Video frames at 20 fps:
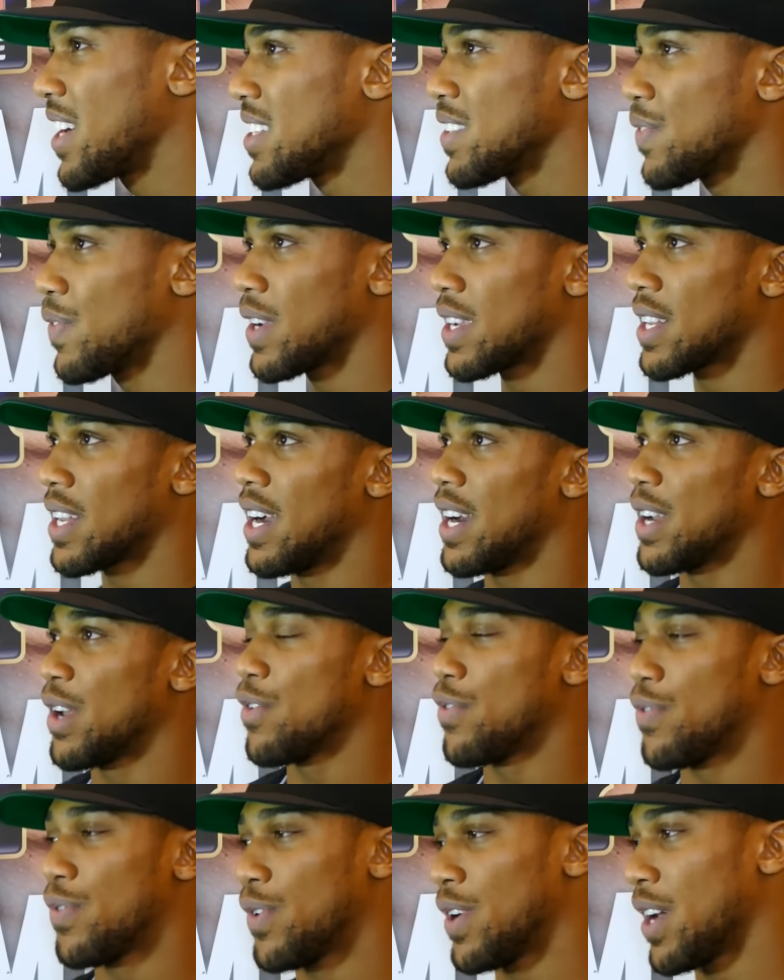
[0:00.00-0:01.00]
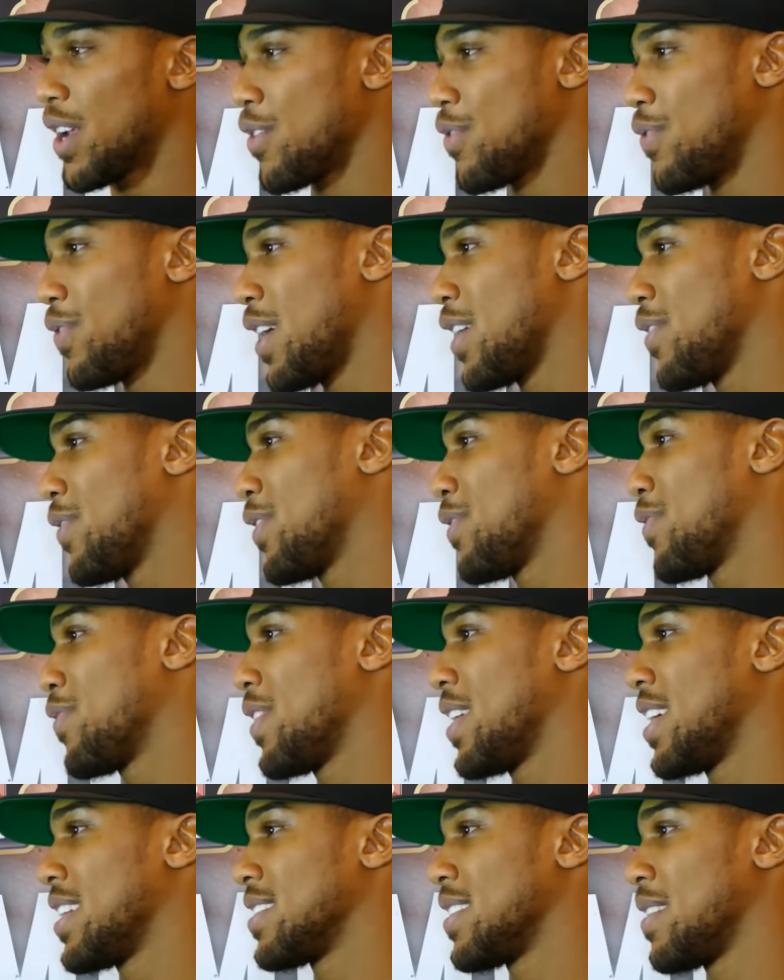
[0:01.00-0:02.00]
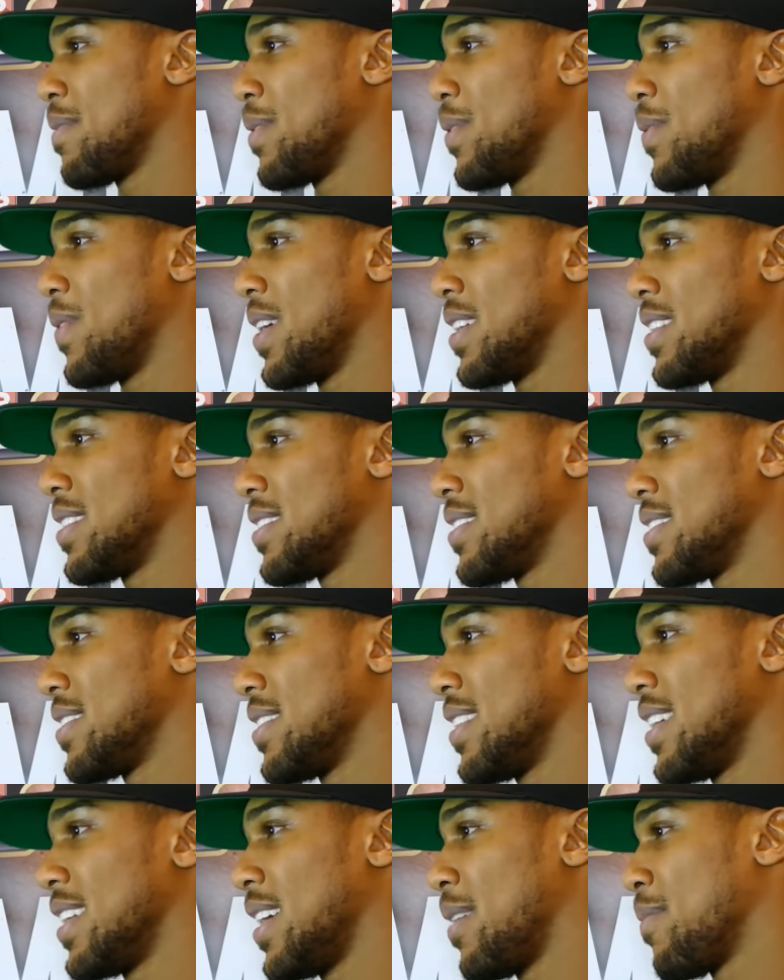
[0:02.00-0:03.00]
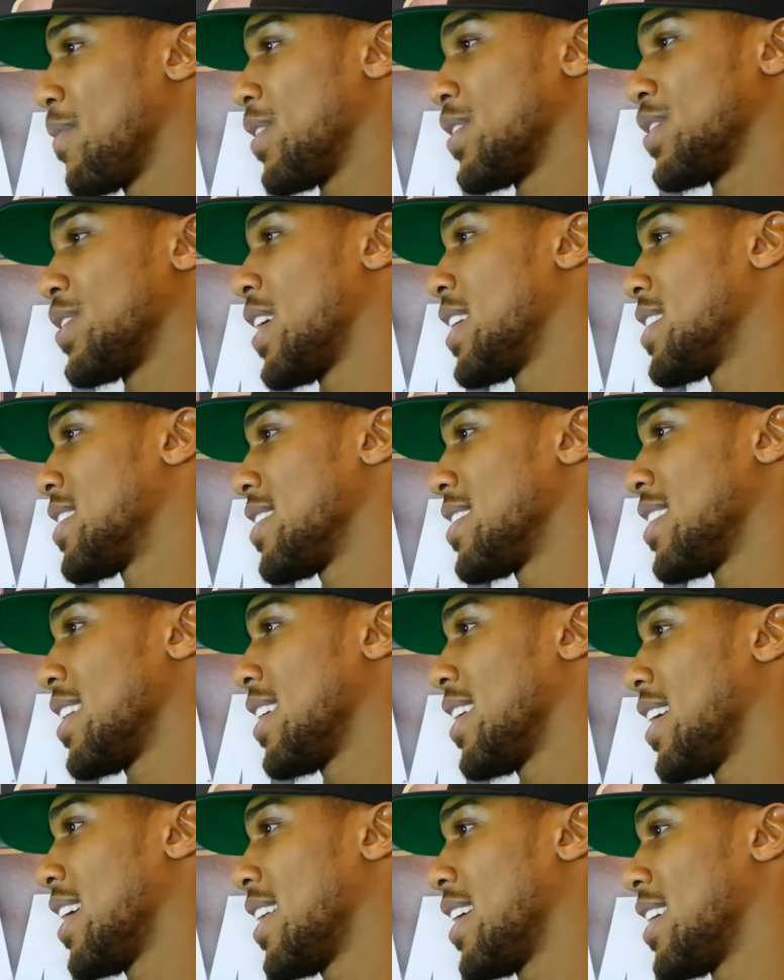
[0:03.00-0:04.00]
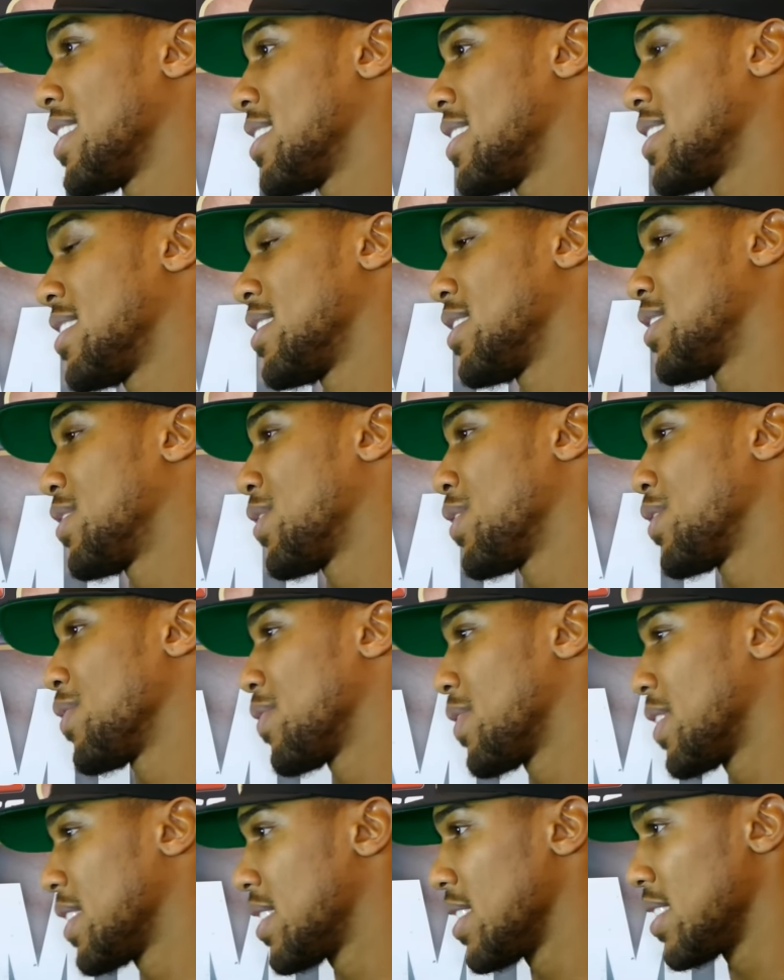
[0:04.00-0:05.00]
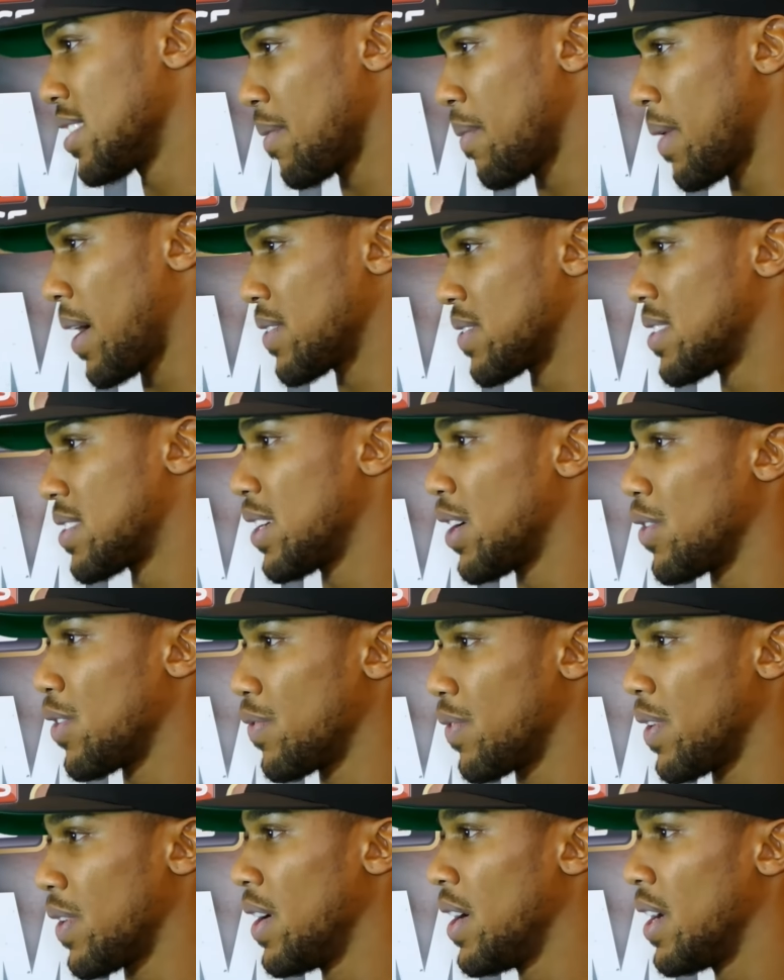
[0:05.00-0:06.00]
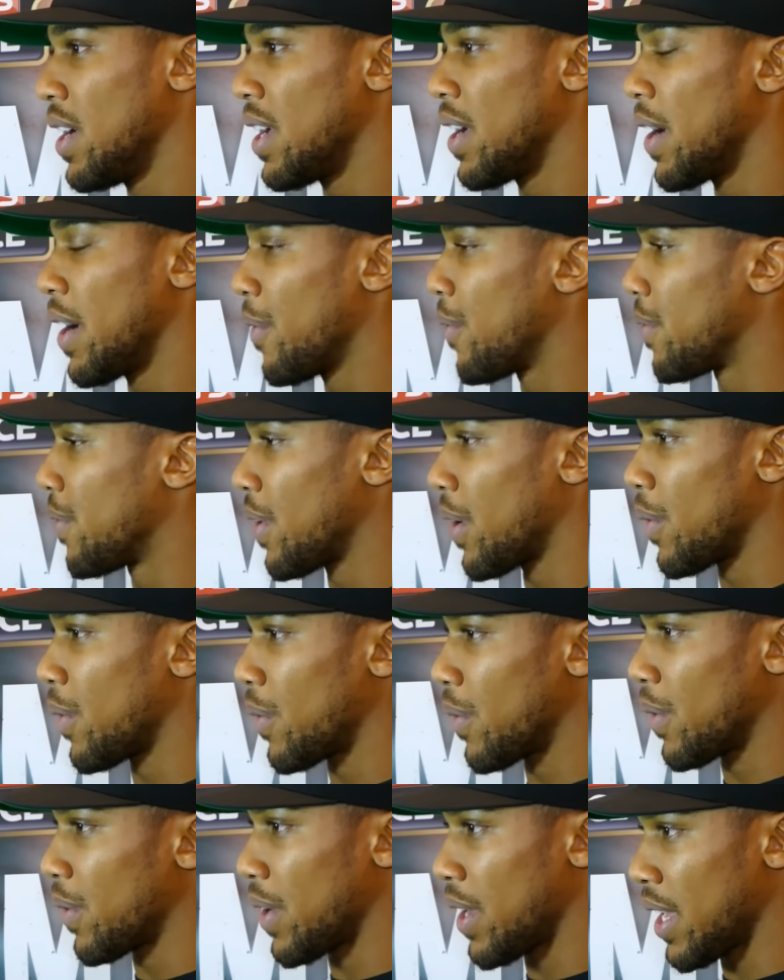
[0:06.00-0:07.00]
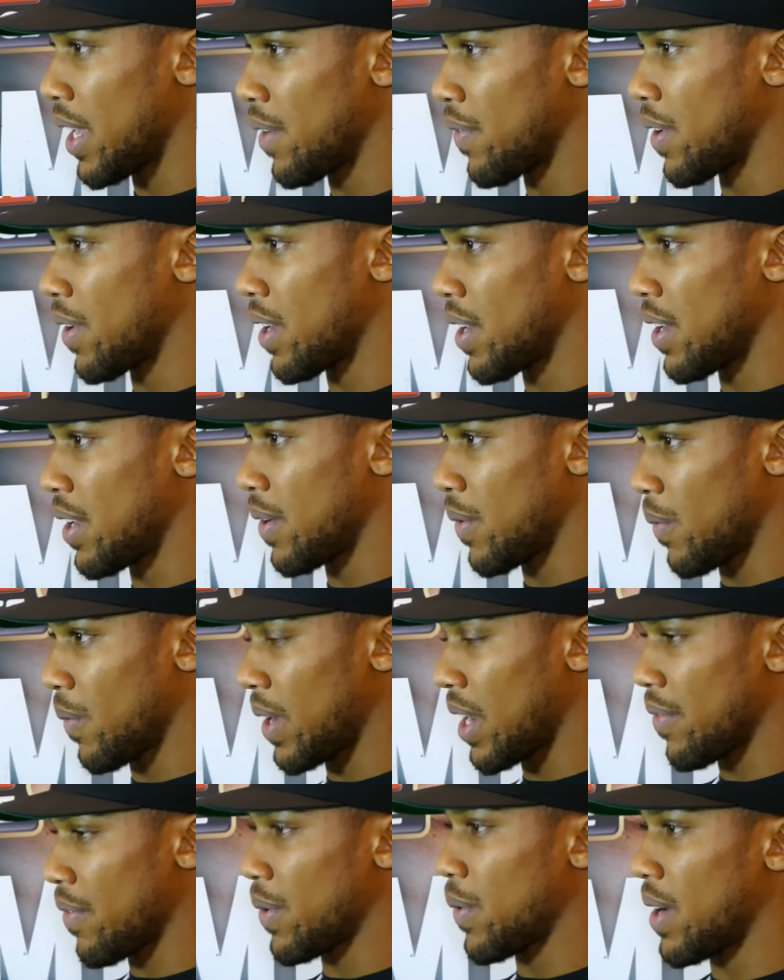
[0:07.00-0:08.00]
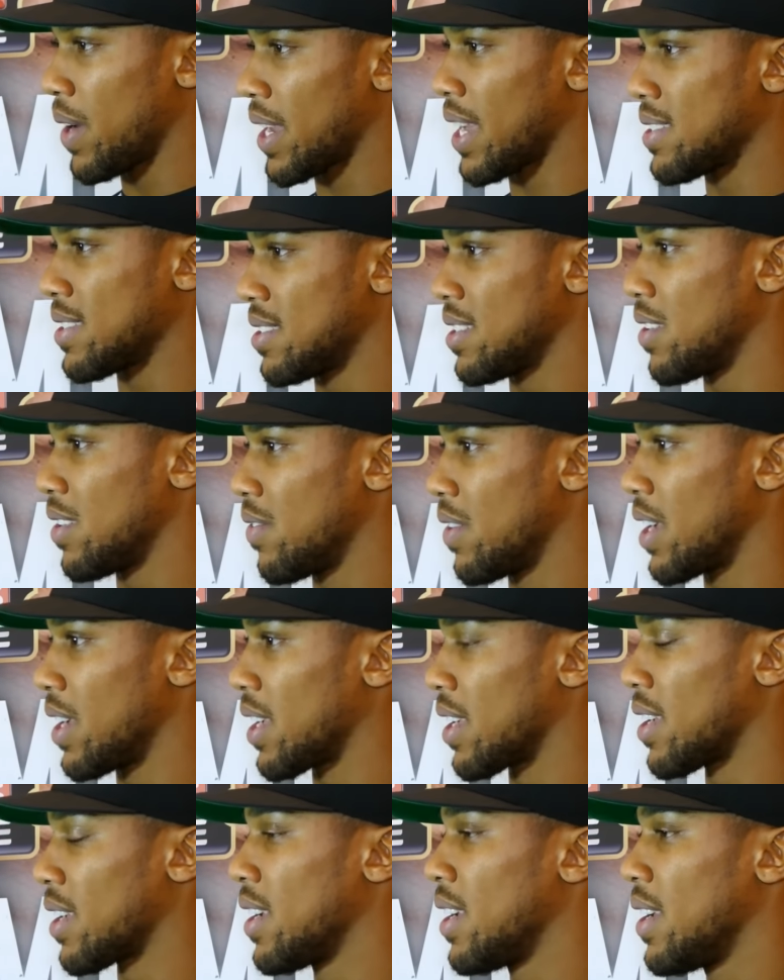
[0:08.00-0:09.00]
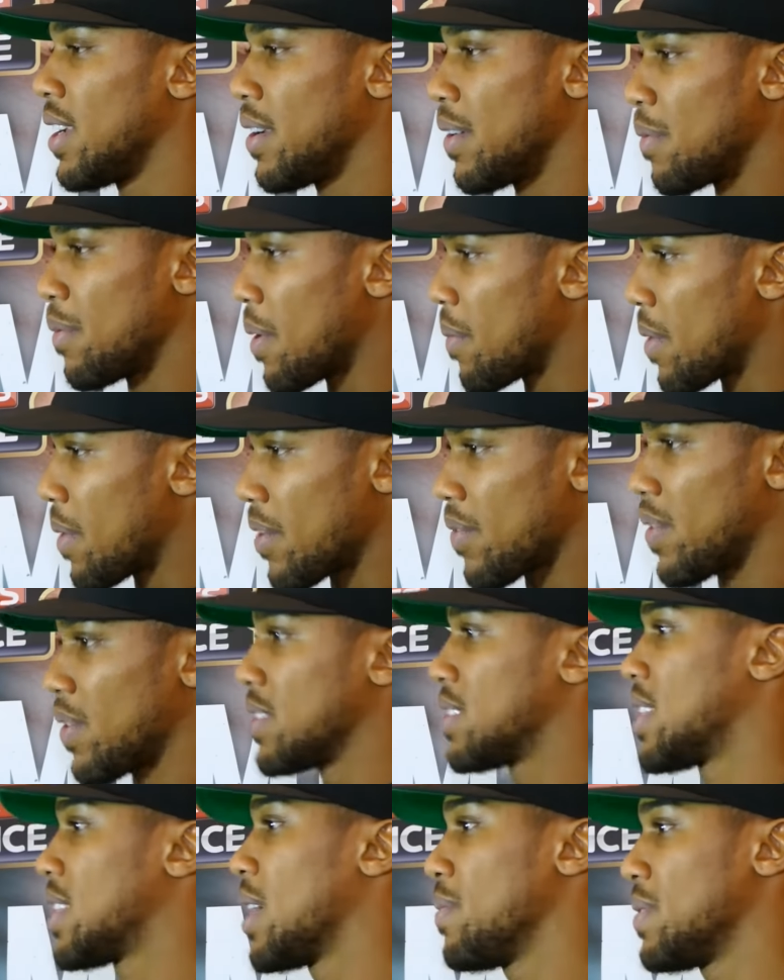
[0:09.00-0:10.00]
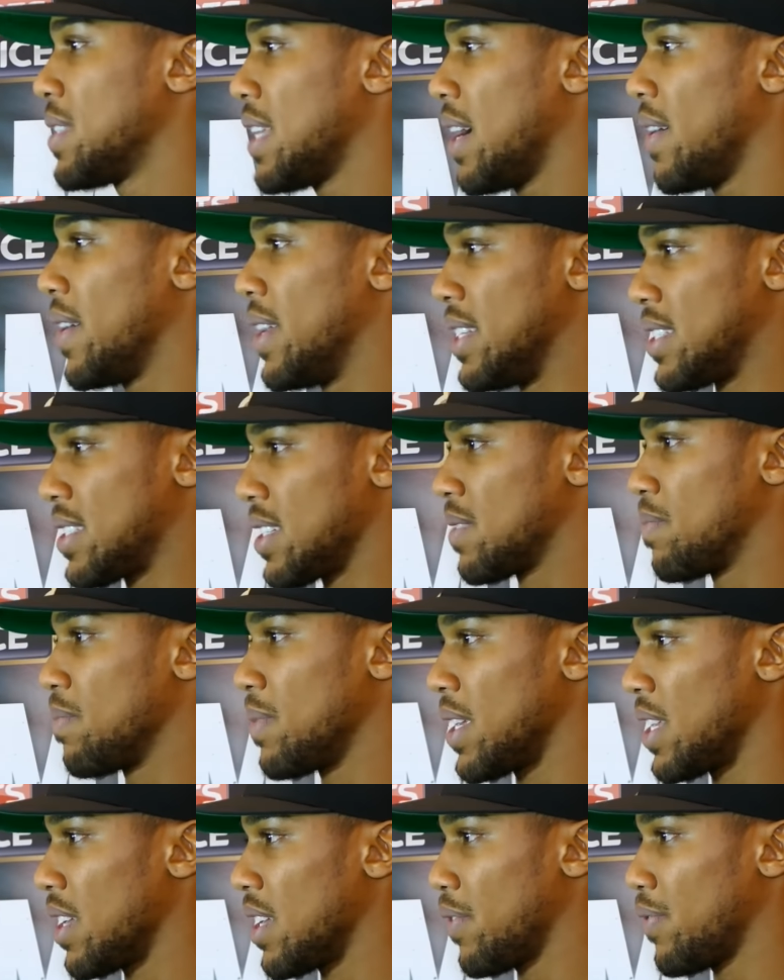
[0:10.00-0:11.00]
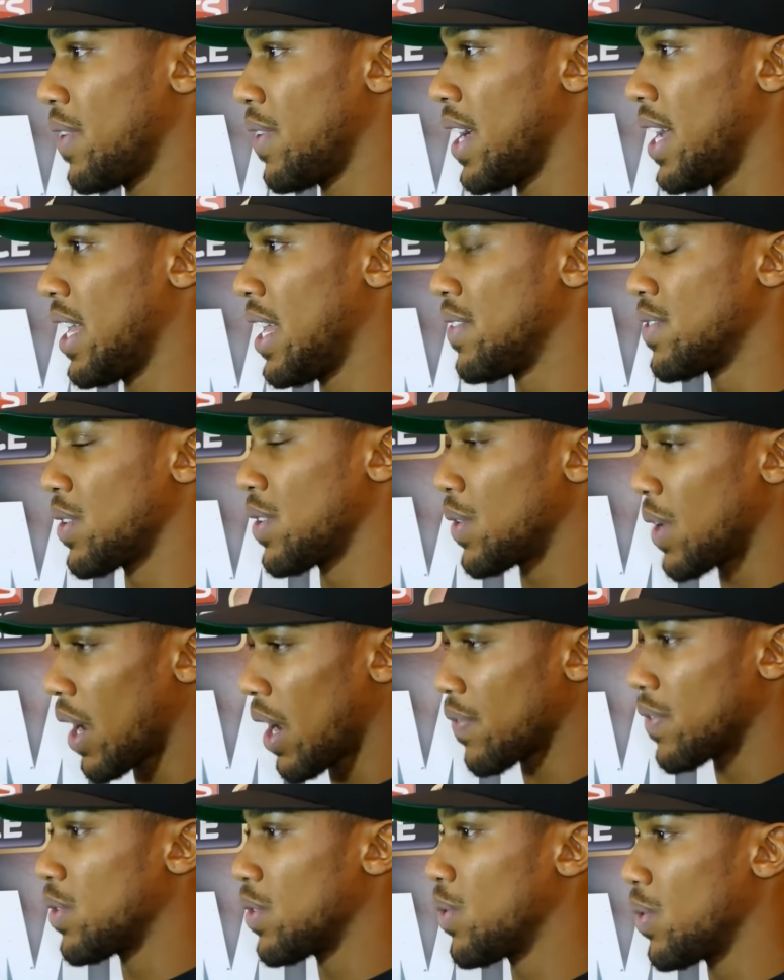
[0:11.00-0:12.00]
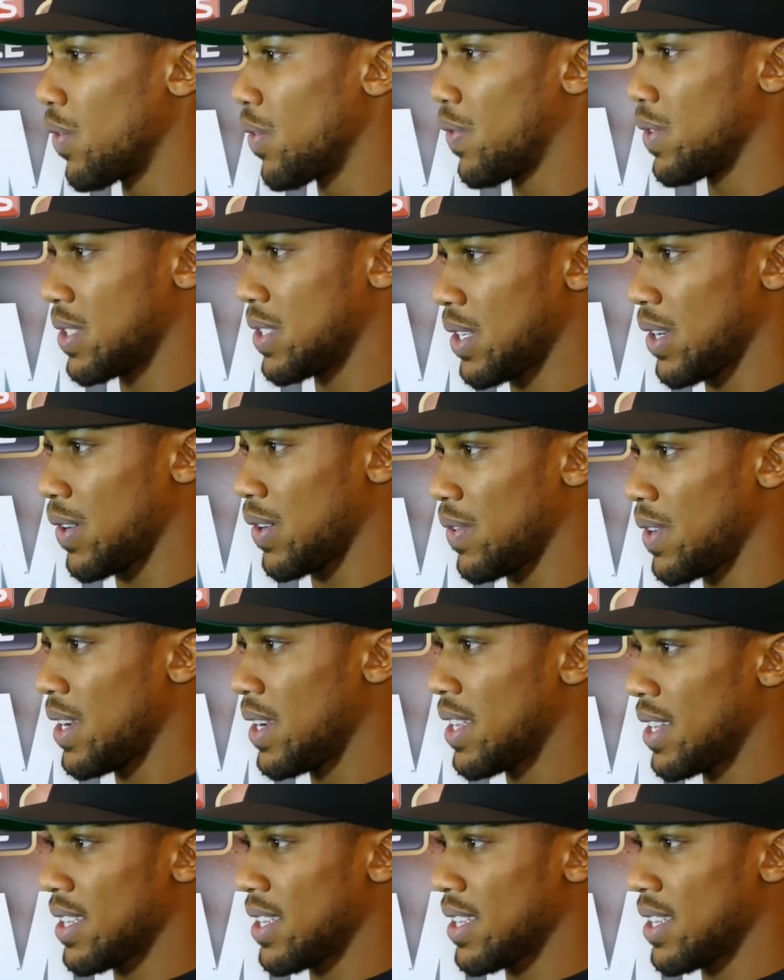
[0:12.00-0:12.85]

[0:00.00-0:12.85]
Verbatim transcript: I just think that I don't fight for the fans, number one, and I'm not shy to say that. That's just the truth. This is about self. You know, even when everyone gets in the ring, remember, everyone steps out and it's just me and the fighter left, so you have to do it for self.